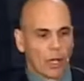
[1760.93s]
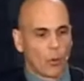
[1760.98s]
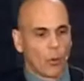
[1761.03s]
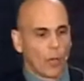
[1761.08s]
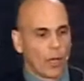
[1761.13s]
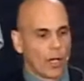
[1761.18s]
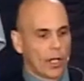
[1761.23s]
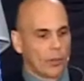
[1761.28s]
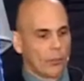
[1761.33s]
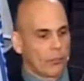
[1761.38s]

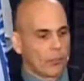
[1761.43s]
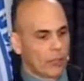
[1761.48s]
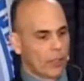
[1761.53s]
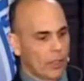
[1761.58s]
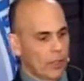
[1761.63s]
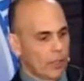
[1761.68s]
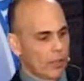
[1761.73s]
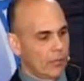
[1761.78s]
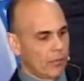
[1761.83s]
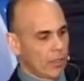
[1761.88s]
aquatic
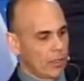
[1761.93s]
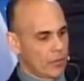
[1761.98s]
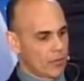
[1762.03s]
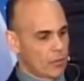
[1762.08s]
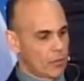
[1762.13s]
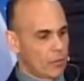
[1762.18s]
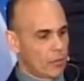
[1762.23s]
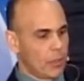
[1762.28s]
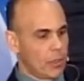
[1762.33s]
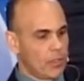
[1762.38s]

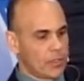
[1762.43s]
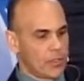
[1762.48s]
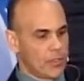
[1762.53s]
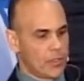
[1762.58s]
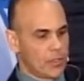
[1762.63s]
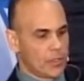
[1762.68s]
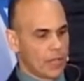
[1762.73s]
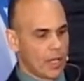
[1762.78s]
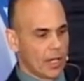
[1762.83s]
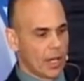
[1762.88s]
invasive
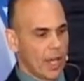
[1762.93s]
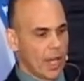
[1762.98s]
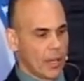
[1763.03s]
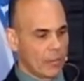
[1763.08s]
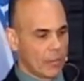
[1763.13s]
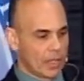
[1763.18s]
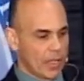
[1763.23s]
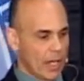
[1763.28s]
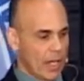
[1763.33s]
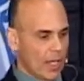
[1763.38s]
species, and
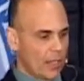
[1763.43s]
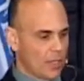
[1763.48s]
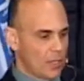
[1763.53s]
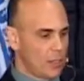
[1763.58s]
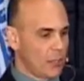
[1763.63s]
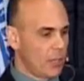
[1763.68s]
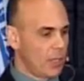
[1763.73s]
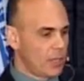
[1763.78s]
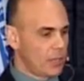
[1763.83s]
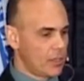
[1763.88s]
habitat
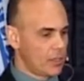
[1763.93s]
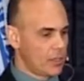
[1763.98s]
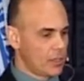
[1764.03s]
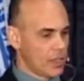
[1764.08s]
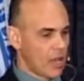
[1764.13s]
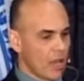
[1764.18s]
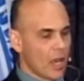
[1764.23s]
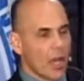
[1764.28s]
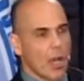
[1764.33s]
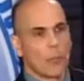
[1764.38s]
and
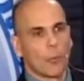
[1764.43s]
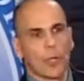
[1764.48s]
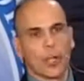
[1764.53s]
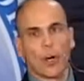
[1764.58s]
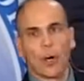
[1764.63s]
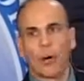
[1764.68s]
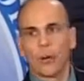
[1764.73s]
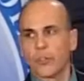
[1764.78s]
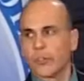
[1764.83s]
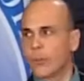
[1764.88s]
species. And we
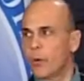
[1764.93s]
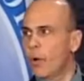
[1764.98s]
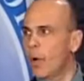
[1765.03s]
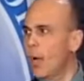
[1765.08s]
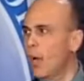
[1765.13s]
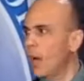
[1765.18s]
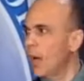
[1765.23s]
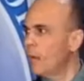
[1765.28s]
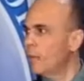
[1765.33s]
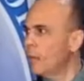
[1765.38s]
also
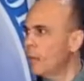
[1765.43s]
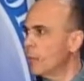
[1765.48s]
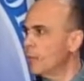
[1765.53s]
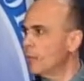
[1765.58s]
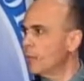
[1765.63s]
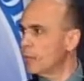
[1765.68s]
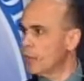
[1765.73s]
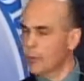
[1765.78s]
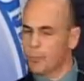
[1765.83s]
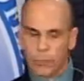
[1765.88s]
have
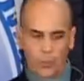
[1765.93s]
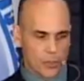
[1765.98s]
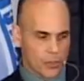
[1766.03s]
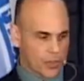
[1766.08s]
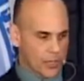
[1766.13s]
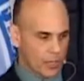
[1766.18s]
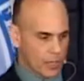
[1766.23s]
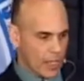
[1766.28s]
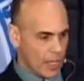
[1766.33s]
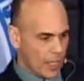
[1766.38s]
observer
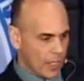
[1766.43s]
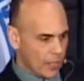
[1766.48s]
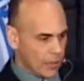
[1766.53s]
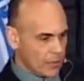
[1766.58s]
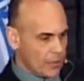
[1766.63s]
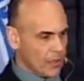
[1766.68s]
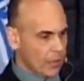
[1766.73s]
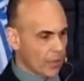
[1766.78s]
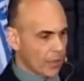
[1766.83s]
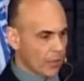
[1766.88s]

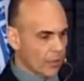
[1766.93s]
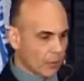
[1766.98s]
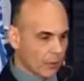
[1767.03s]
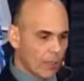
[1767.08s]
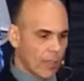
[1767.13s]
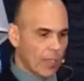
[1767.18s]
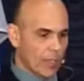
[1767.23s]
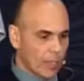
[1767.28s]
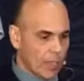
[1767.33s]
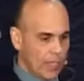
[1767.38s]
status on the
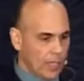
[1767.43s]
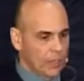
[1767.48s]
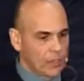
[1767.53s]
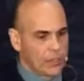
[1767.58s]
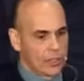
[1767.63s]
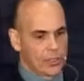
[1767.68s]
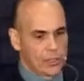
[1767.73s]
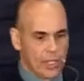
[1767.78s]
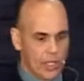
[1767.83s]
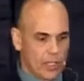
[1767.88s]
Great
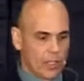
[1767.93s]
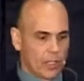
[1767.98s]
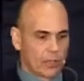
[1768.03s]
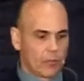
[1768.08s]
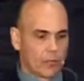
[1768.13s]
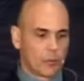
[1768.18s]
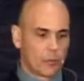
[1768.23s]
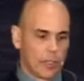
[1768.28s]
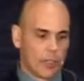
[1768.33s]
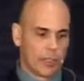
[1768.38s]
Lakes
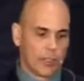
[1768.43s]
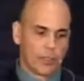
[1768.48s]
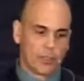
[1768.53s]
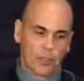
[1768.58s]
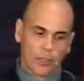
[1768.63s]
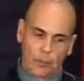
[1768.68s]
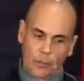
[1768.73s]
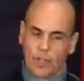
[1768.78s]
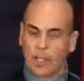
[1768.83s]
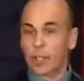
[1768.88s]
Executive Committee
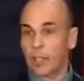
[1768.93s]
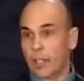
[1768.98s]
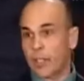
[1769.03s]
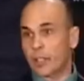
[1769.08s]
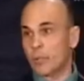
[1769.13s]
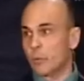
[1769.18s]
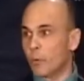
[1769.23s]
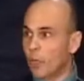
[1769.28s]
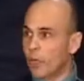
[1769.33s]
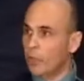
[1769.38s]
to the Great
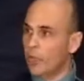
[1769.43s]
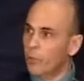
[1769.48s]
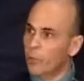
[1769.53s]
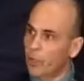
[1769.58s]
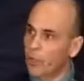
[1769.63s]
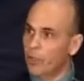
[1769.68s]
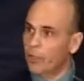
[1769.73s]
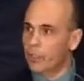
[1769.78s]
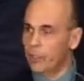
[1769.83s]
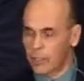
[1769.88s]
Lakes Water
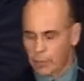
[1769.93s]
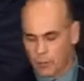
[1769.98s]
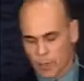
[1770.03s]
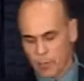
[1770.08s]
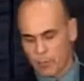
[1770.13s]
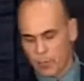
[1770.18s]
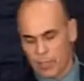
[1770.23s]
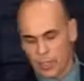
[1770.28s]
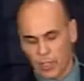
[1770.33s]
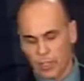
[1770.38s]
Quality
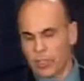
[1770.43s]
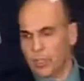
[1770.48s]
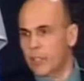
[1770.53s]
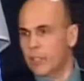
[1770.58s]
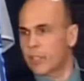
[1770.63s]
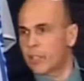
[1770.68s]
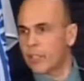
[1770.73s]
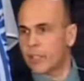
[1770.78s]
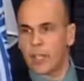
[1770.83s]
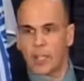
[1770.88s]
Agreement. And I
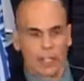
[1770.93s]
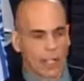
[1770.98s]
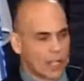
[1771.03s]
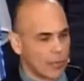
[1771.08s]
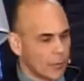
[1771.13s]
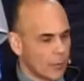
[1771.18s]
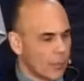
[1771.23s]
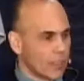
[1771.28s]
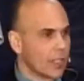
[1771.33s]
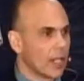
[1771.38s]
dare you to say
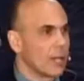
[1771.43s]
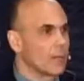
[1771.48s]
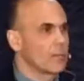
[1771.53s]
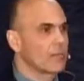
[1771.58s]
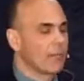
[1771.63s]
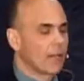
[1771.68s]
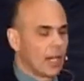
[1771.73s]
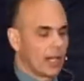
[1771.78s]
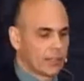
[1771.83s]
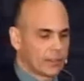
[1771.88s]
that 3
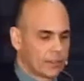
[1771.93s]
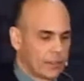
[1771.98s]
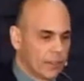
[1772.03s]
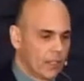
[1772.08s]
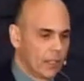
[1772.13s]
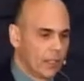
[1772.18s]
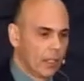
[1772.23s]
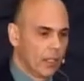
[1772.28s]
times fast.